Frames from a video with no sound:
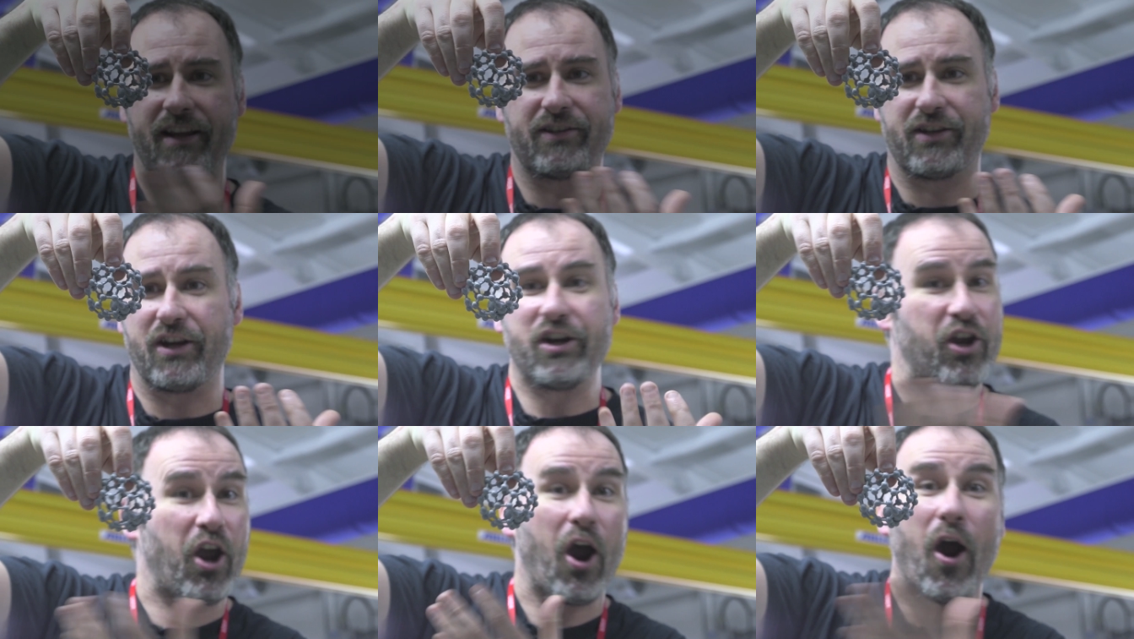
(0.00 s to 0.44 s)

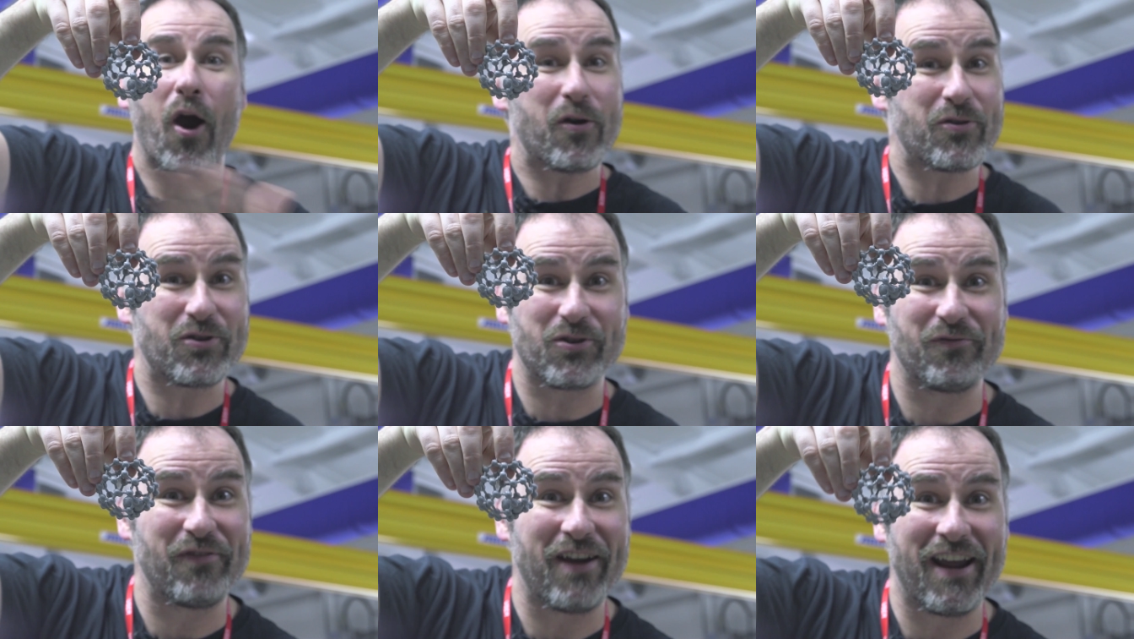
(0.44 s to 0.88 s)
it's
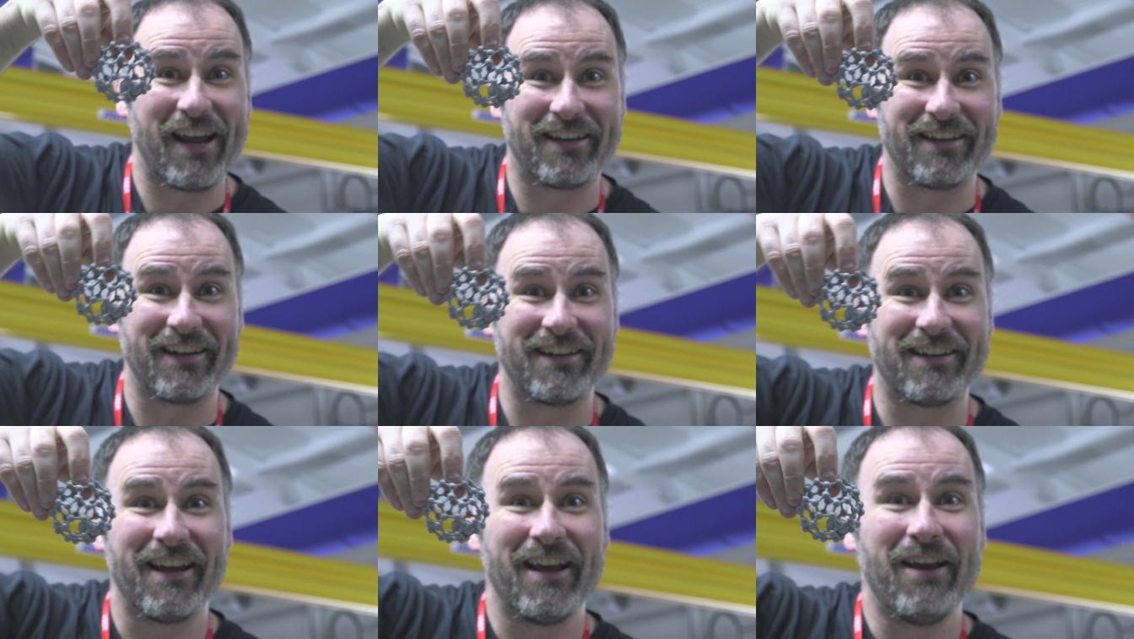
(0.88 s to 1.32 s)

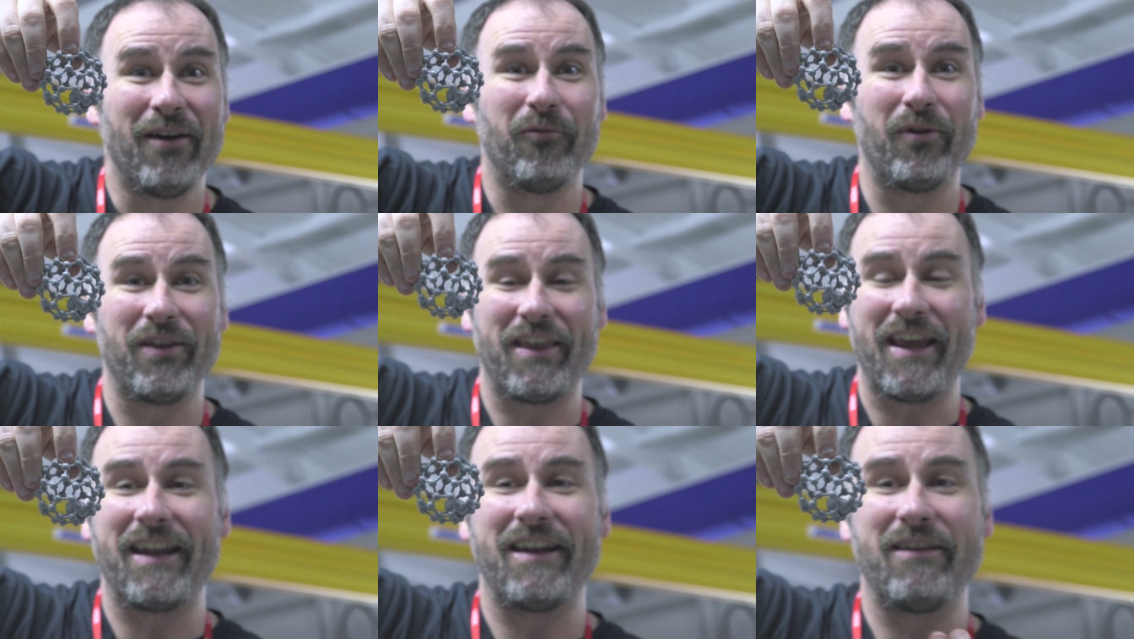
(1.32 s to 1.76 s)
incarcerated
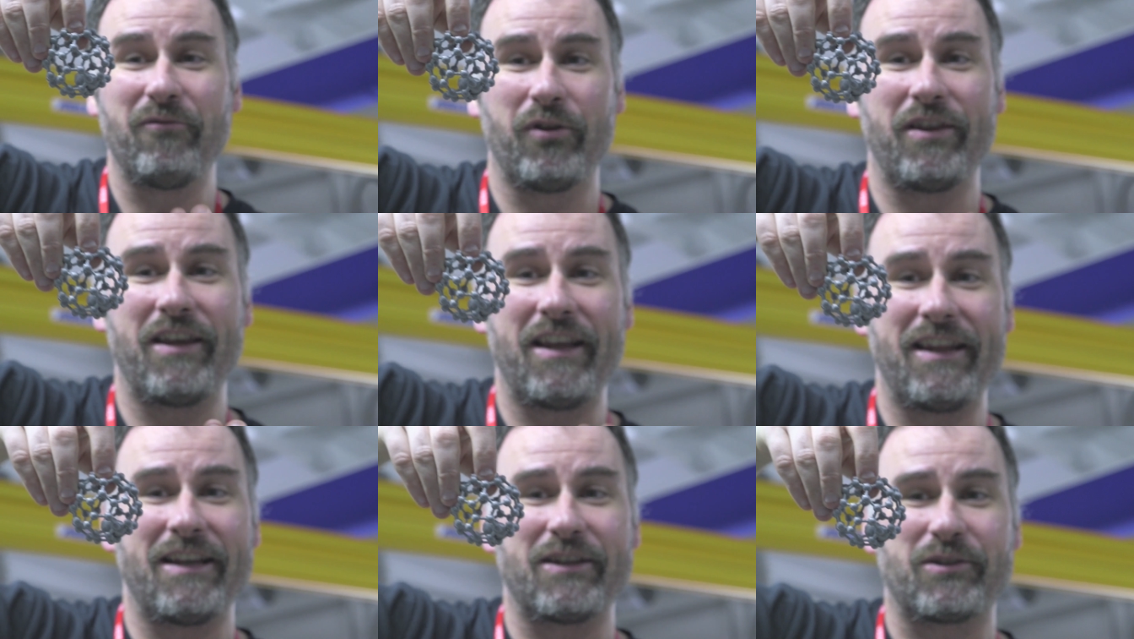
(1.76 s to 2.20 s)
within,
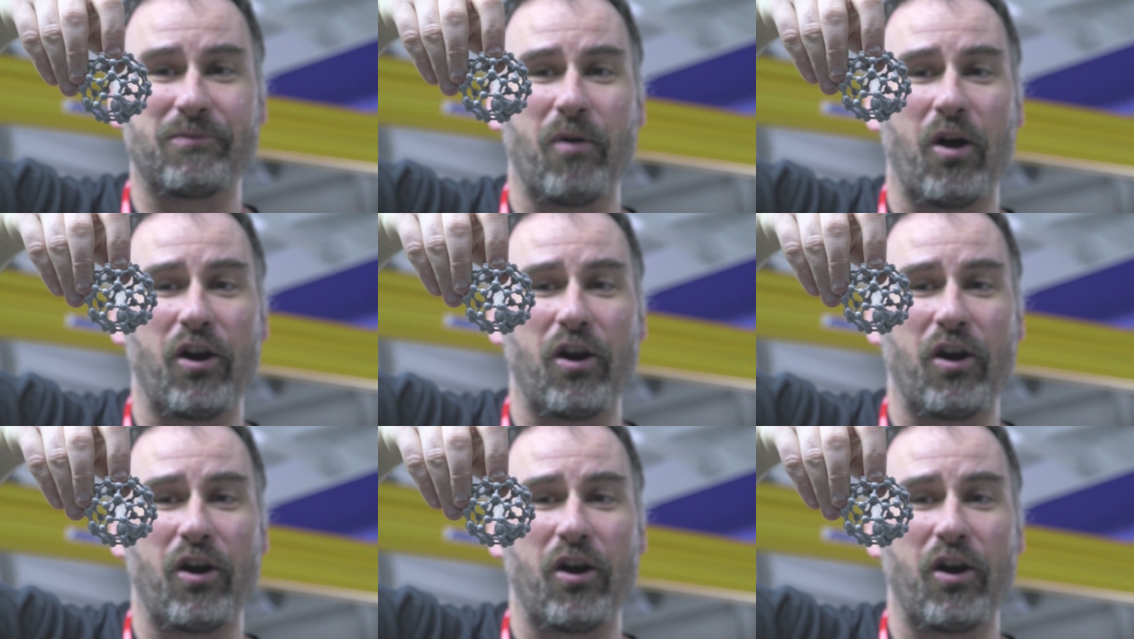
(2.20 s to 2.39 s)
within this